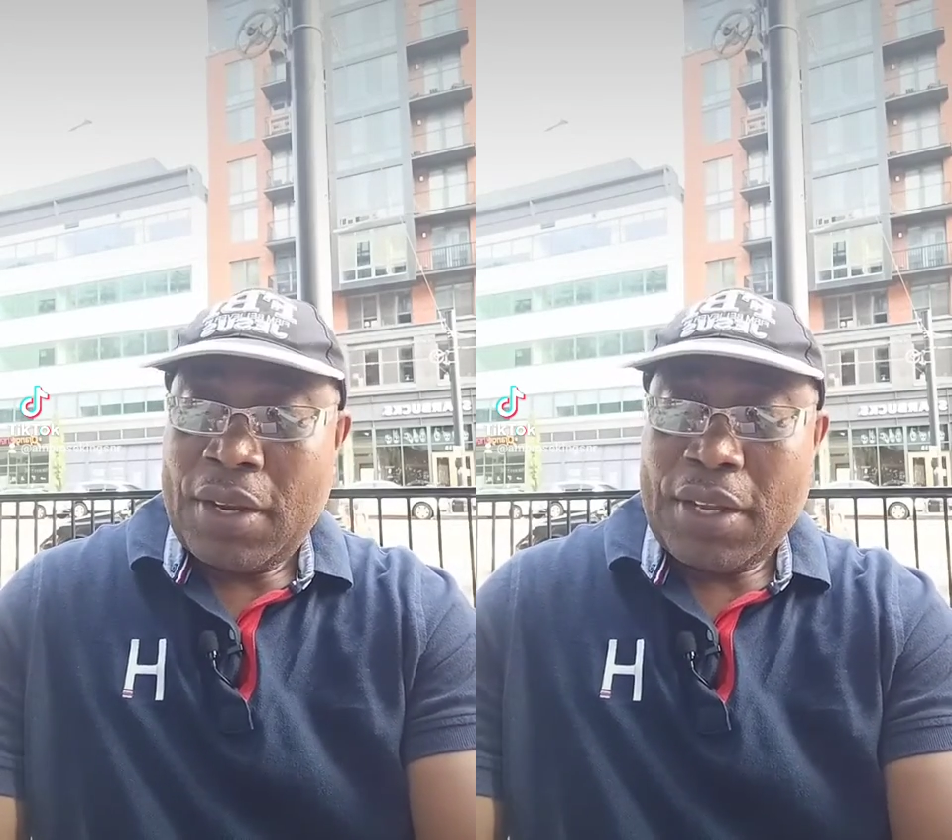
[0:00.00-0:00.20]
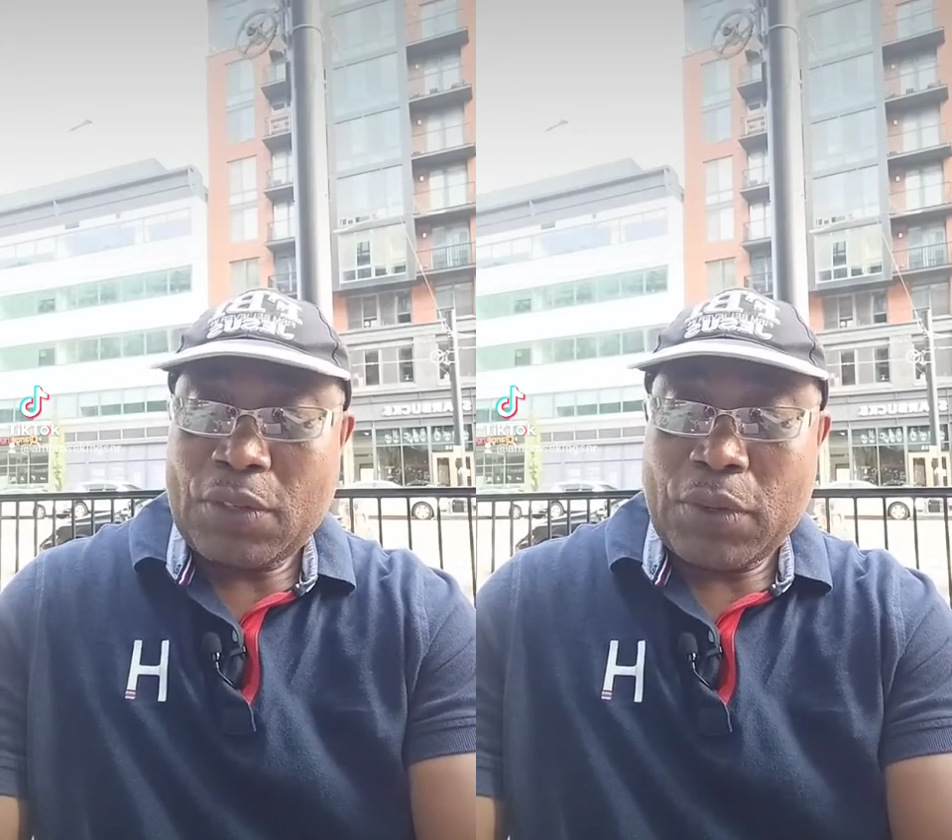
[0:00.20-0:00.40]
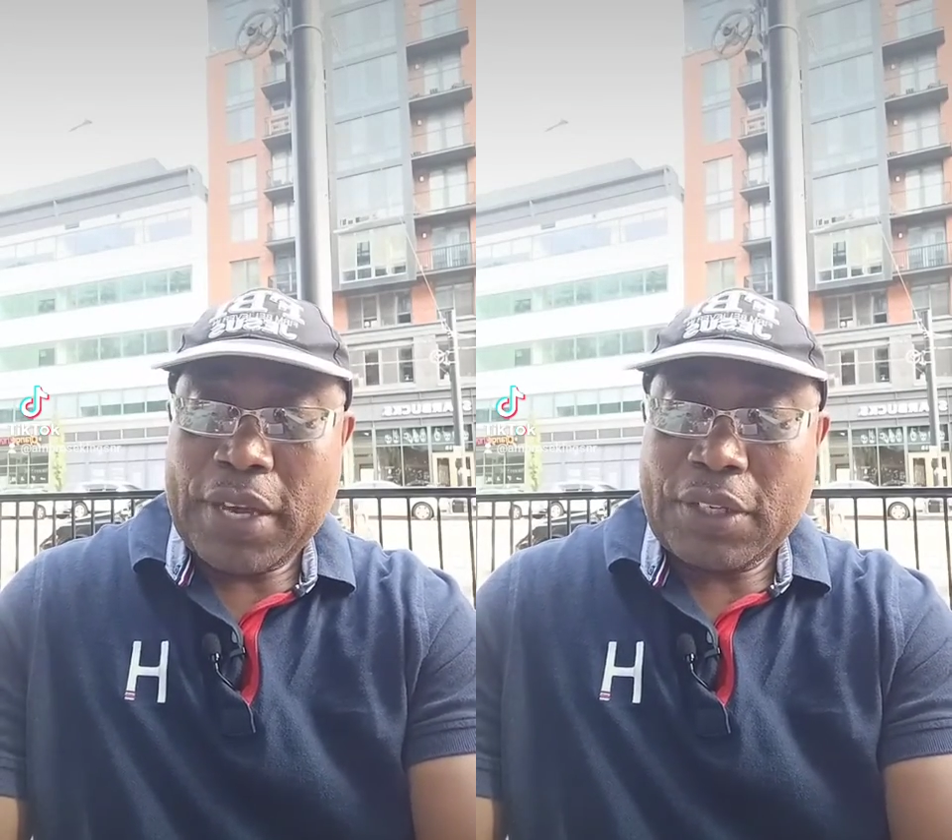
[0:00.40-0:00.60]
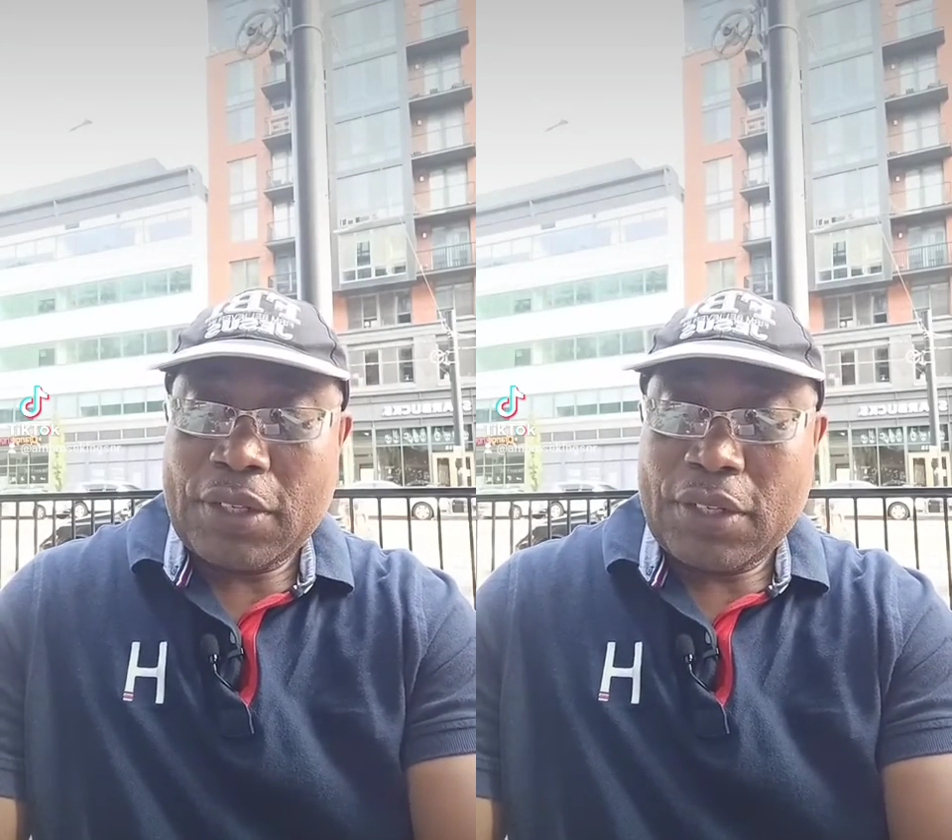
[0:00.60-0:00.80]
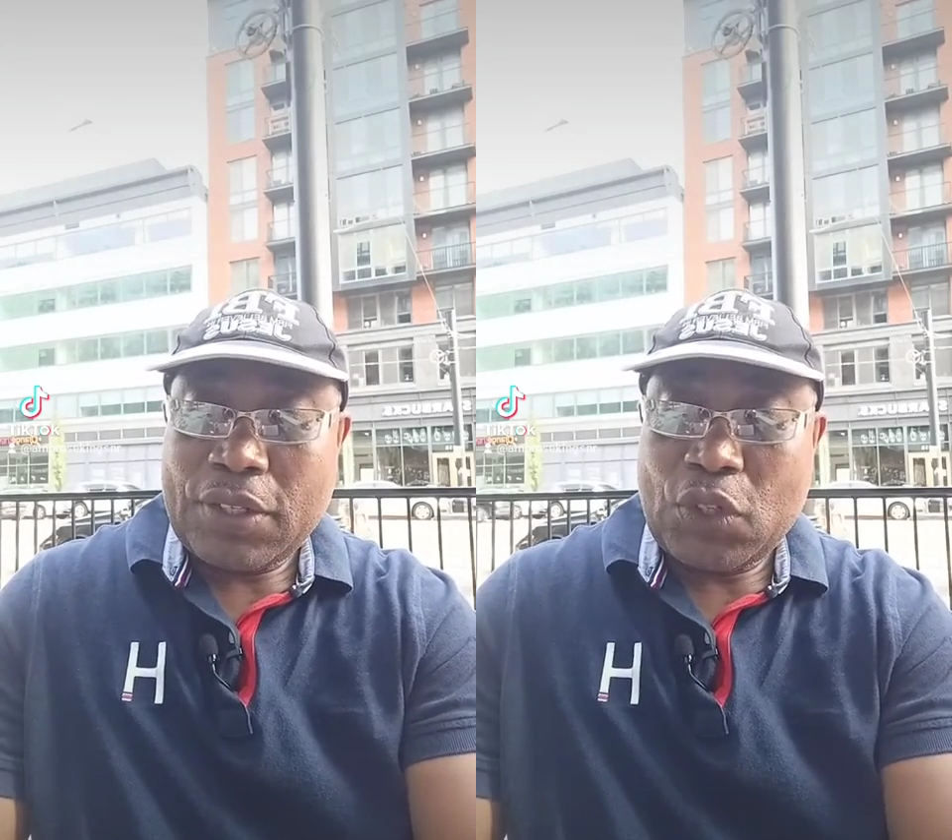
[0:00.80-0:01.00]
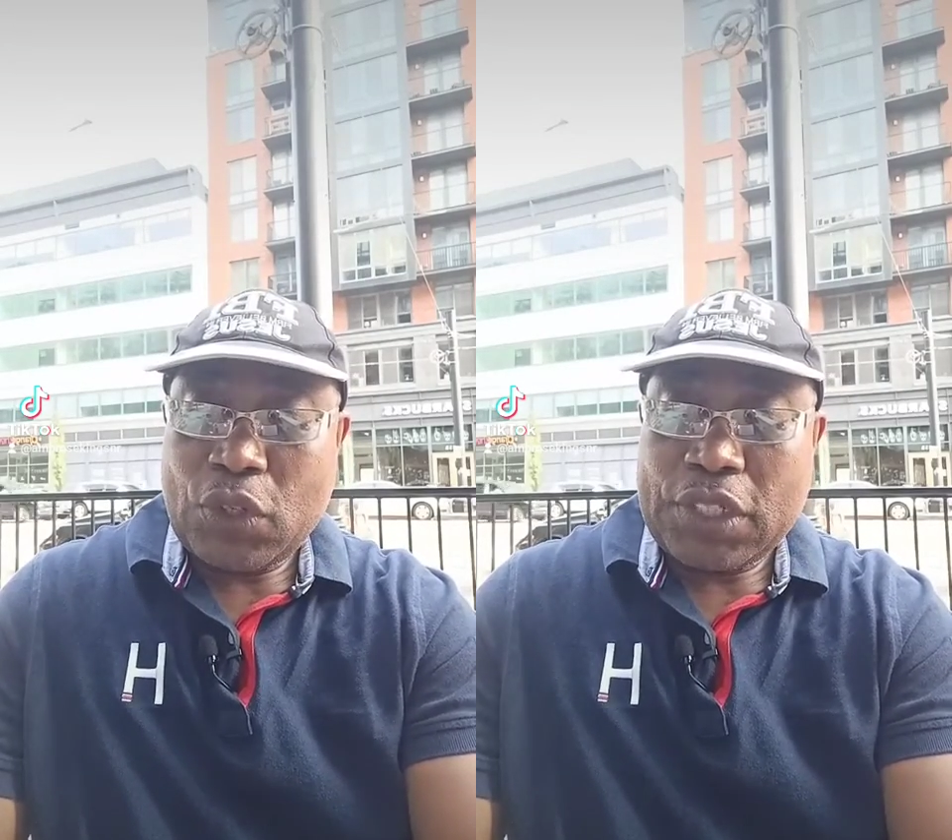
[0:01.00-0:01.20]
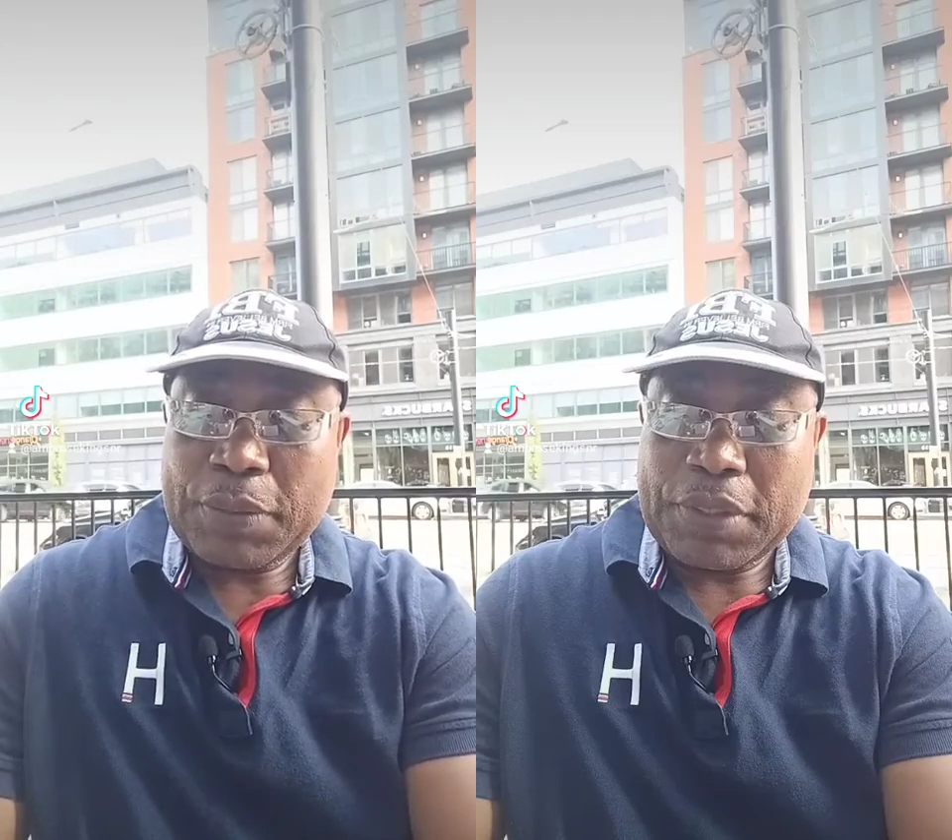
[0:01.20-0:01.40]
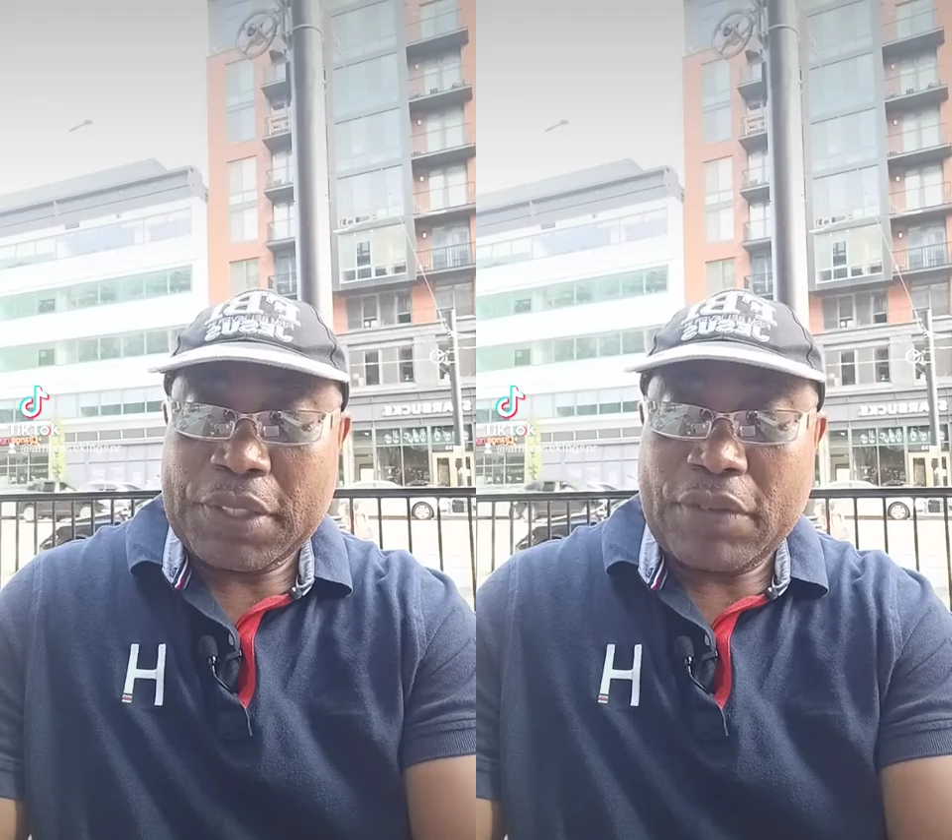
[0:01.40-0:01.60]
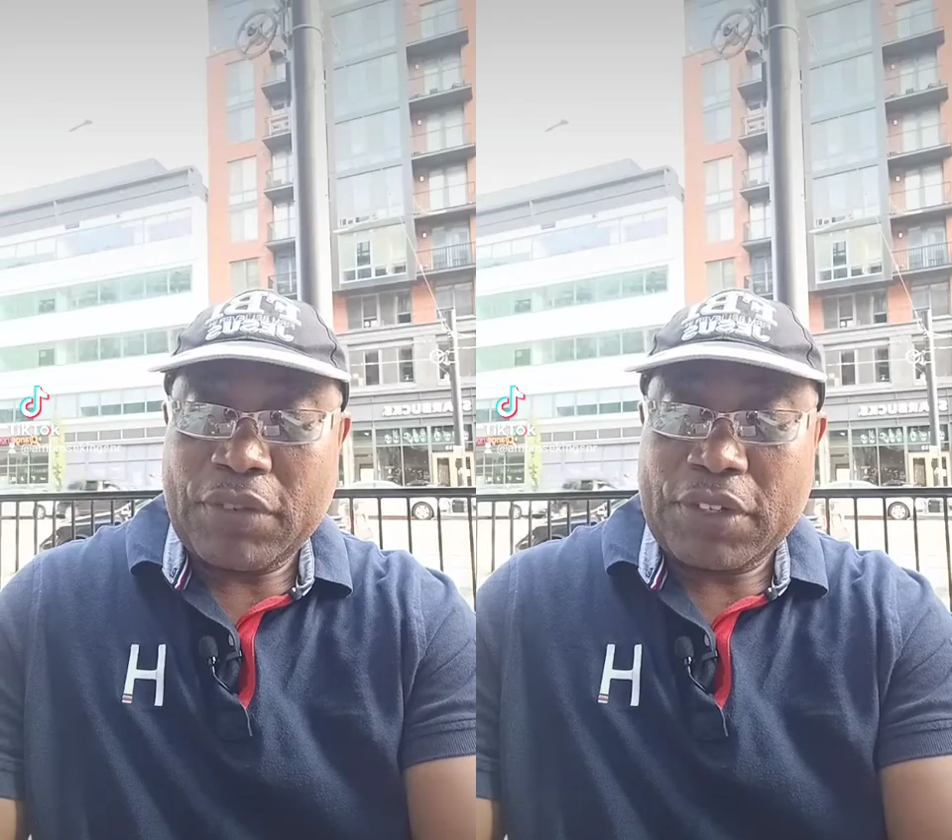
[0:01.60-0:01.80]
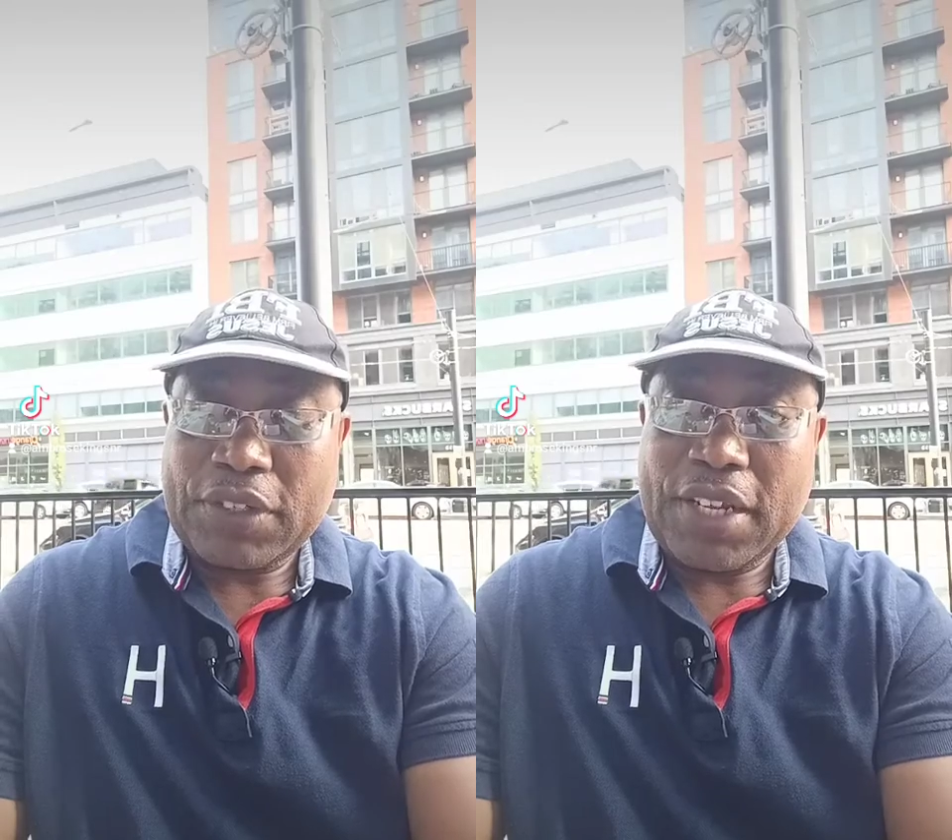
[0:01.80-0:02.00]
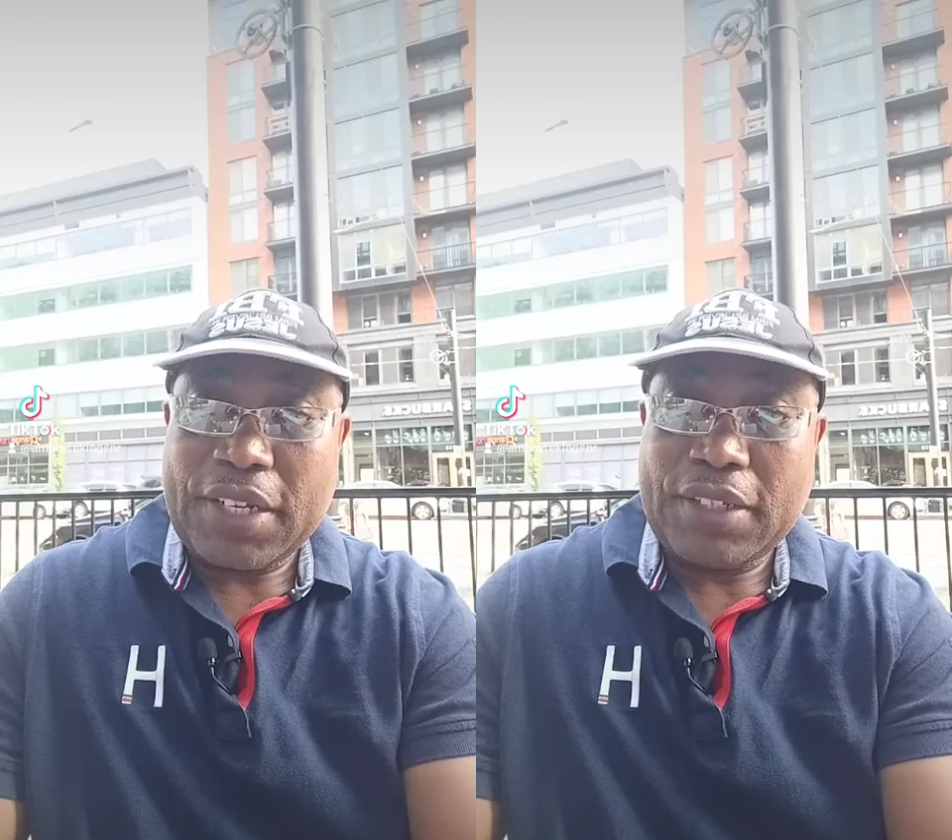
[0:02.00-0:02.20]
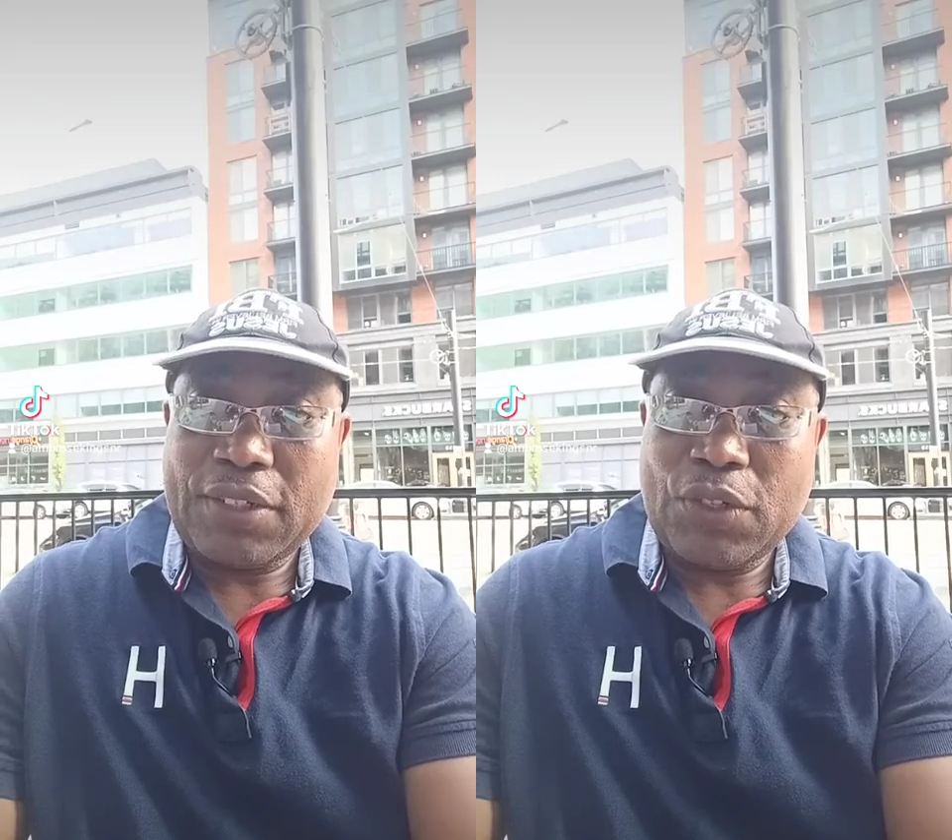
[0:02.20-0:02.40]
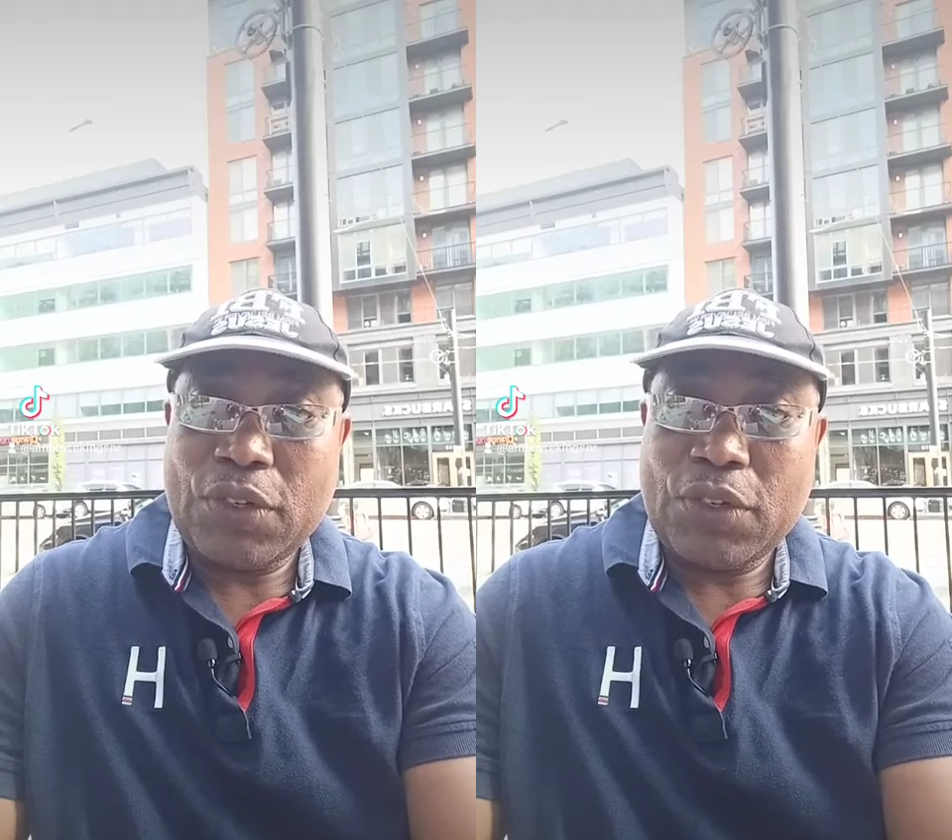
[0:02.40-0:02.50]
Let's look at John chapter 10, verse 10.